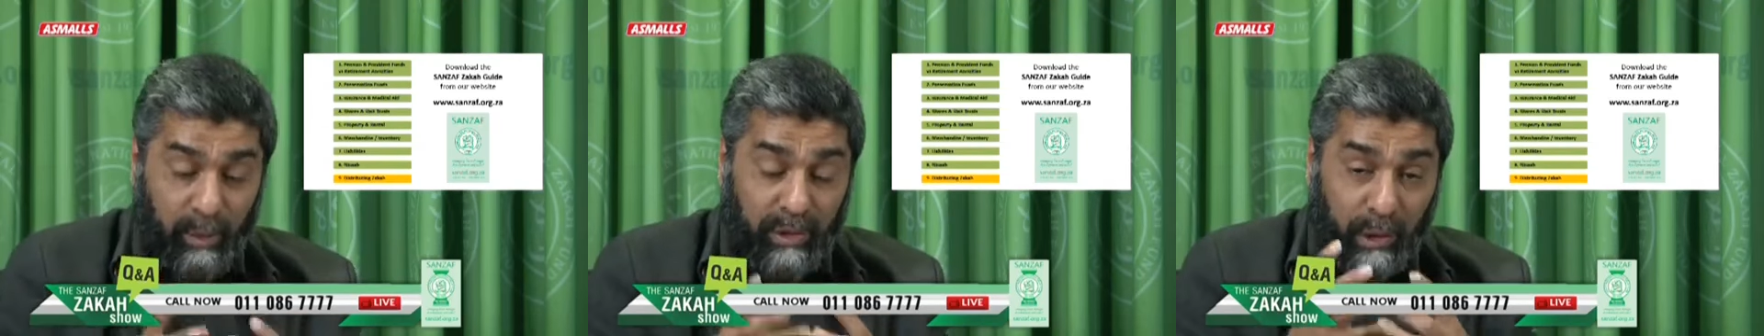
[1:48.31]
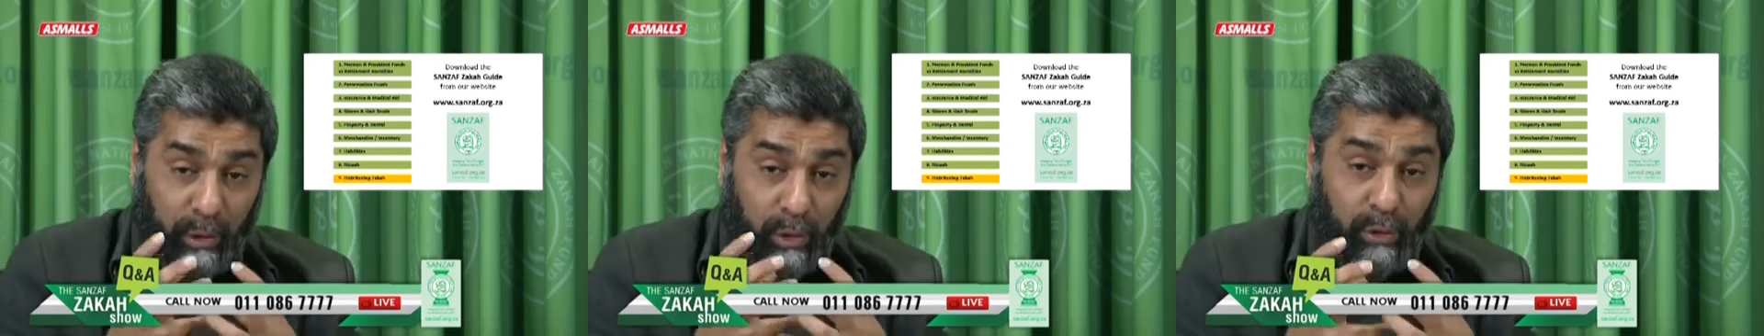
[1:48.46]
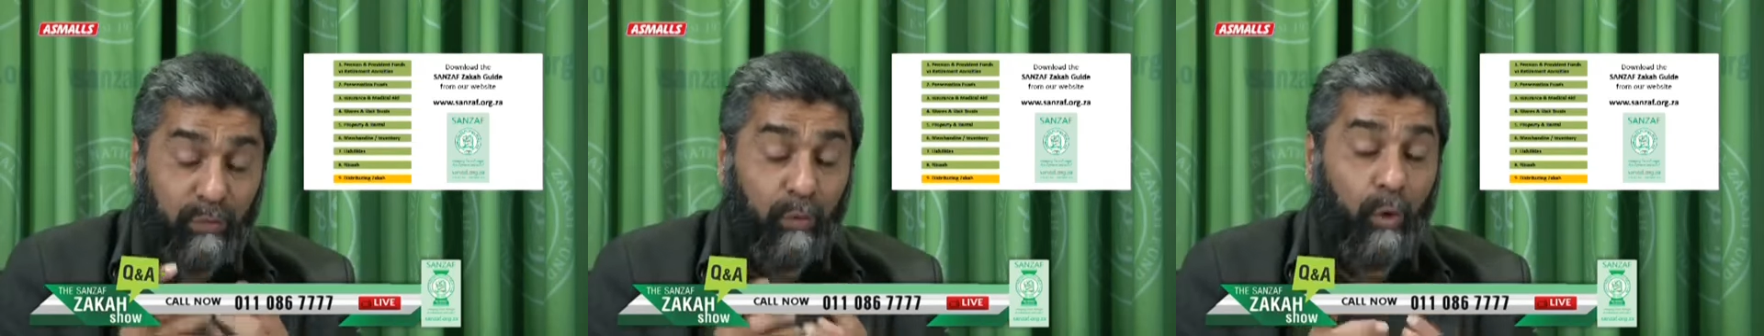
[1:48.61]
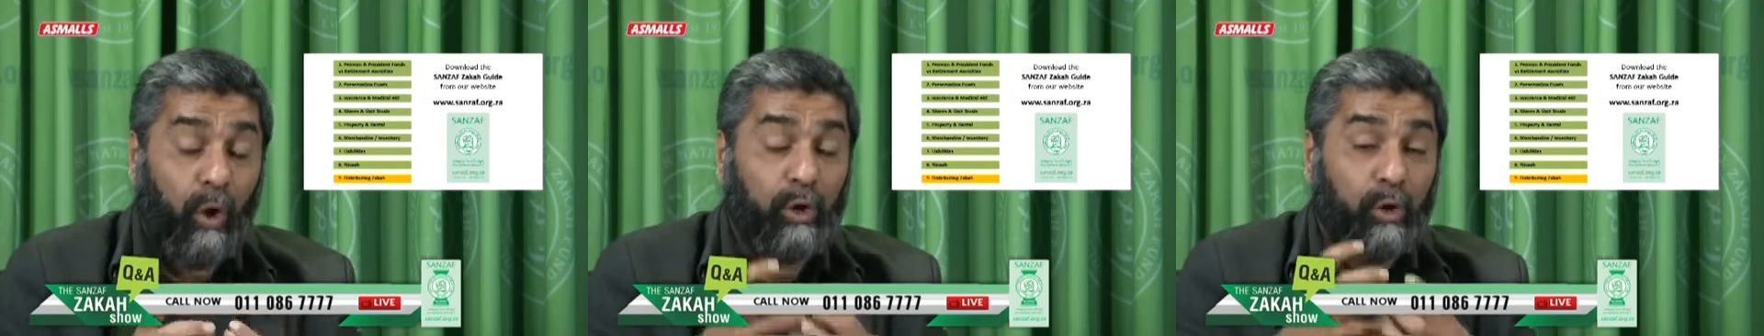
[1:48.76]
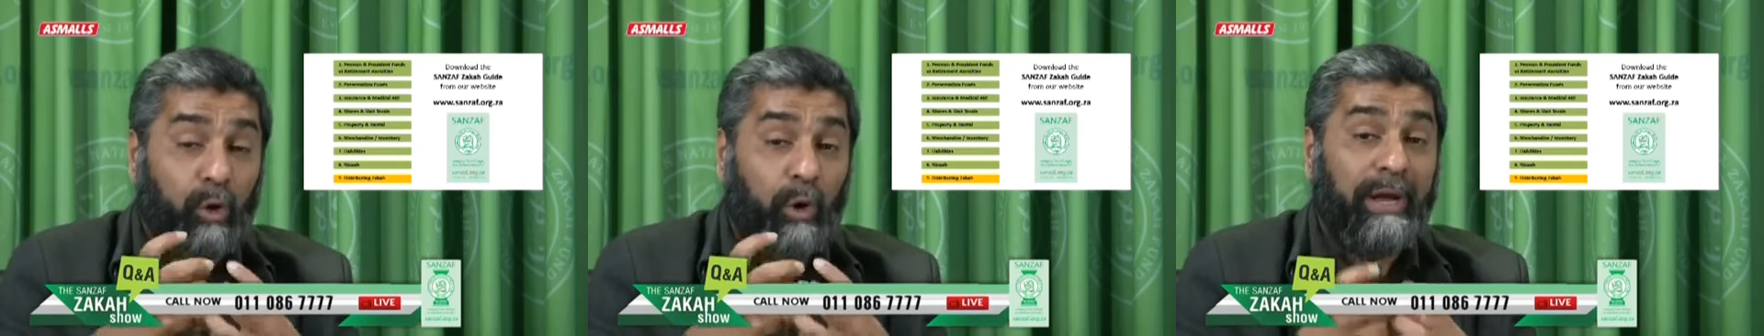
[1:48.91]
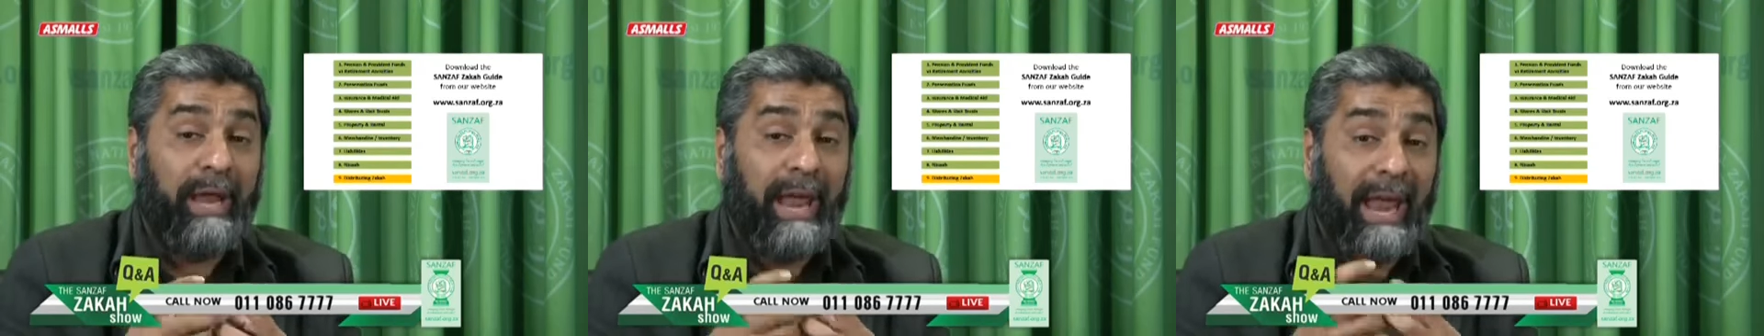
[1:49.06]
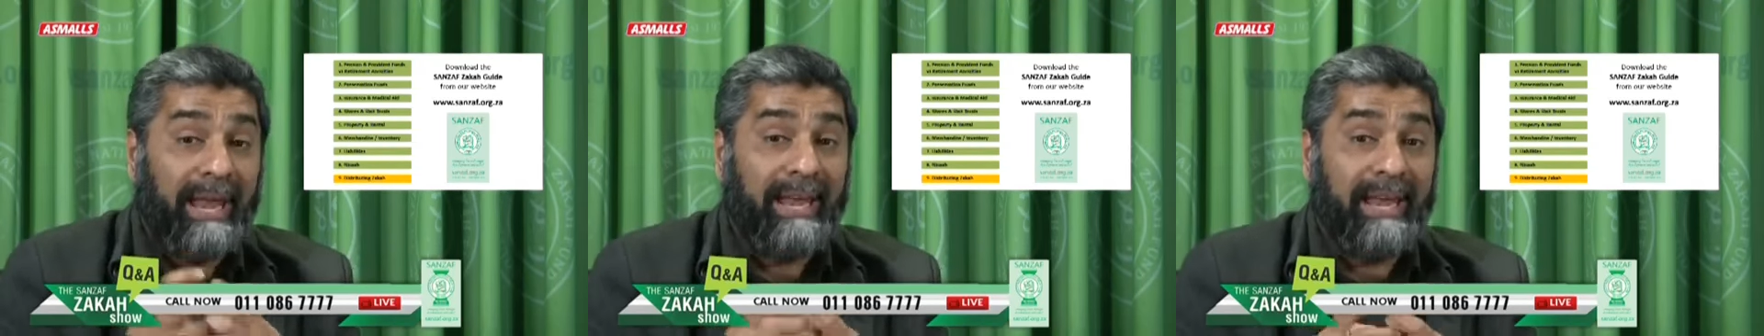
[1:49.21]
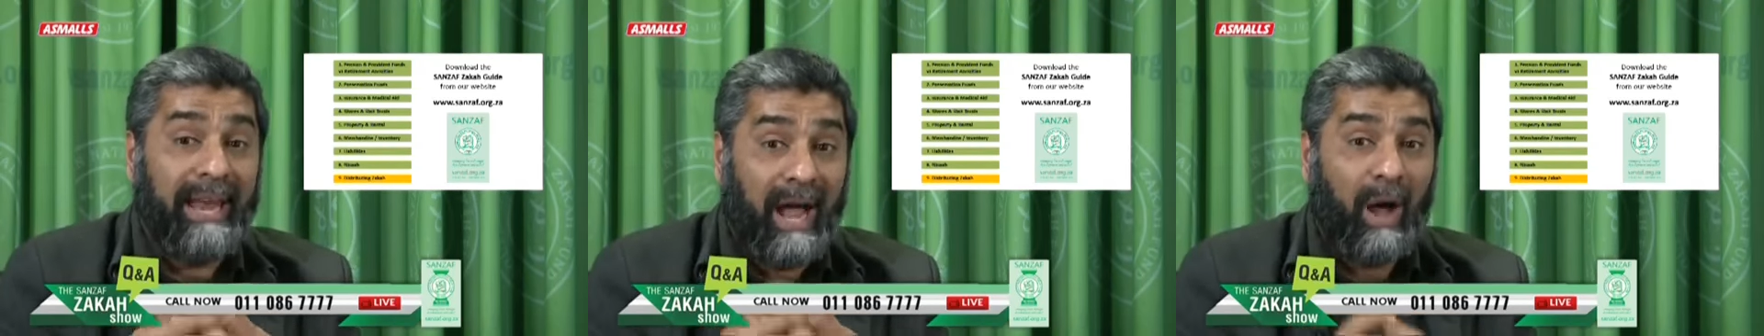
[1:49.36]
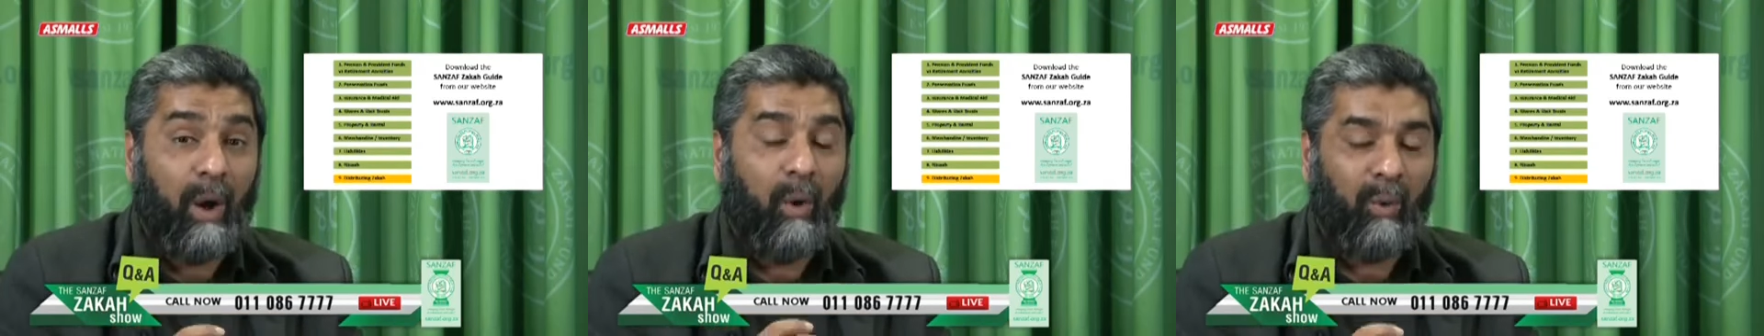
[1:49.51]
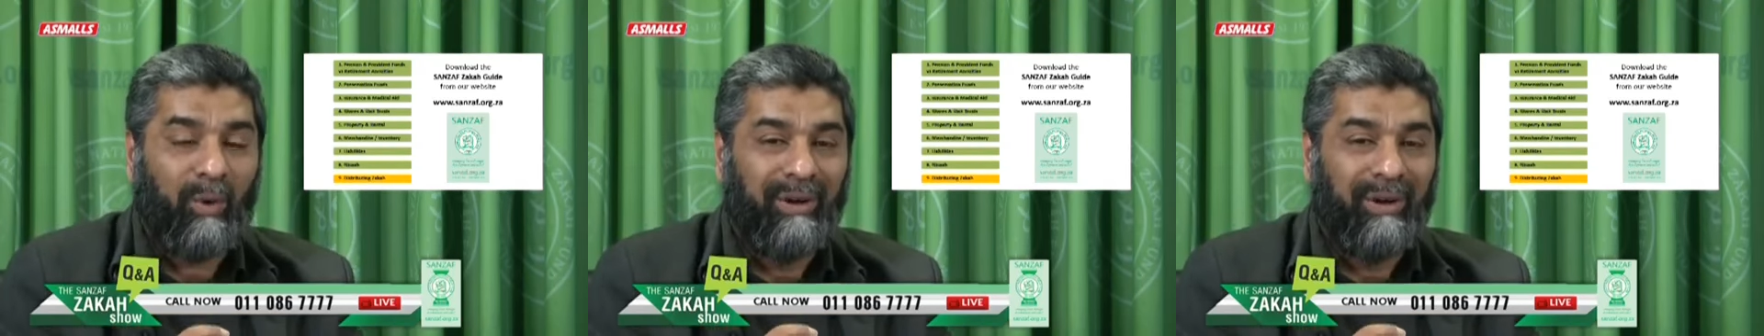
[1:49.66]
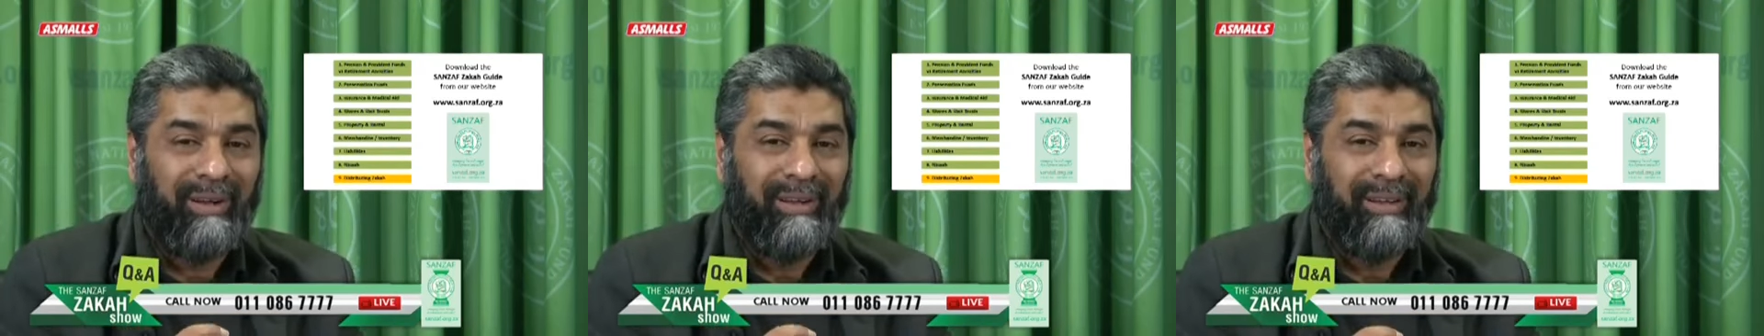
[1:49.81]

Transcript: that you've got on hand now